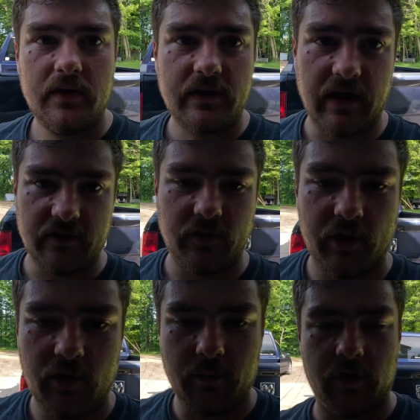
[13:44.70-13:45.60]
Okay, so I
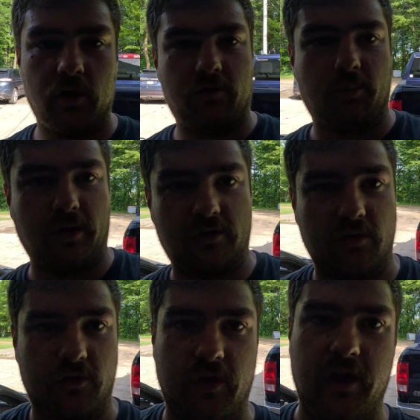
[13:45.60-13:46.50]
know I'm all over the place
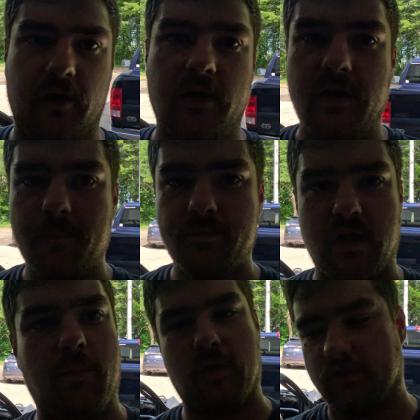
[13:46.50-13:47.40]
for this video, and
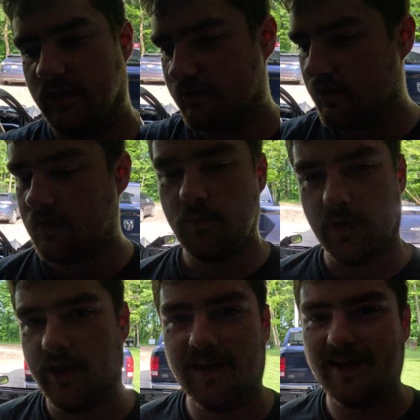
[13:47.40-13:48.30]
I apologize,
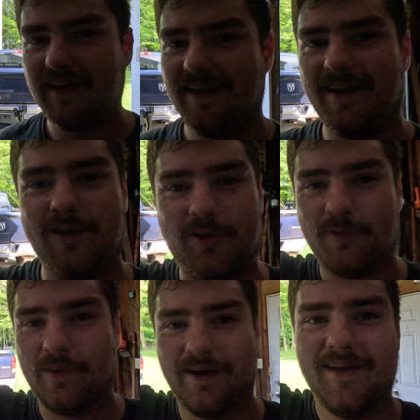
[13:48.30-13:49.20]
but it's
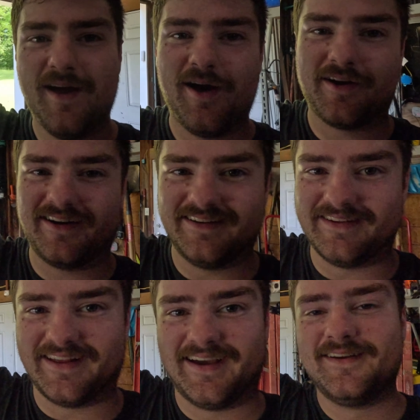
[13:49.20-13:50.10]
just been a
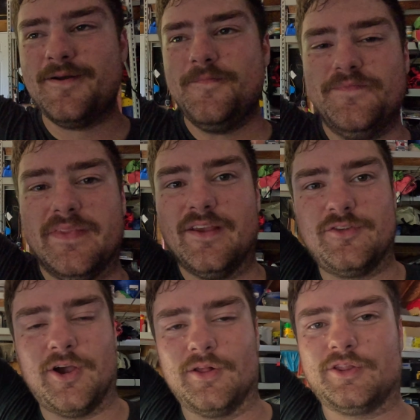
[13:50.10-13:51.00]
crazy day.
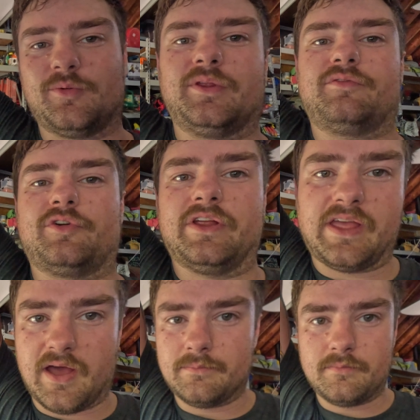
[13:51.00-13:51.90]
So a little bit of a
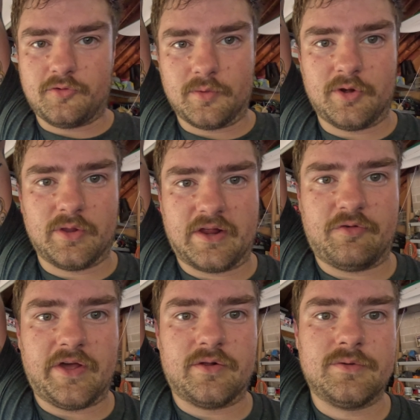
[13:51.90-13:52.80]
recap before we do like a
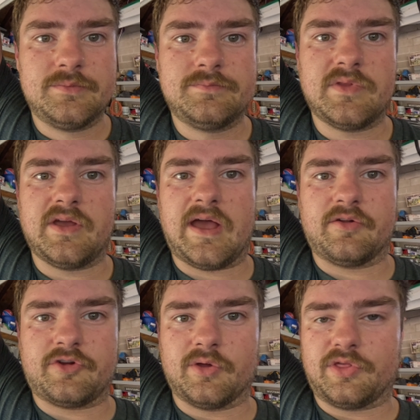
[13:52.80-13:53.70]
final
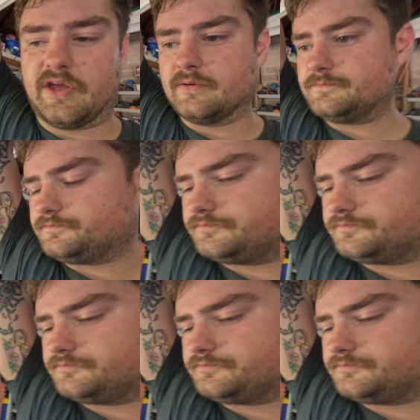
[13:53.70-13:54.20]
outro thing.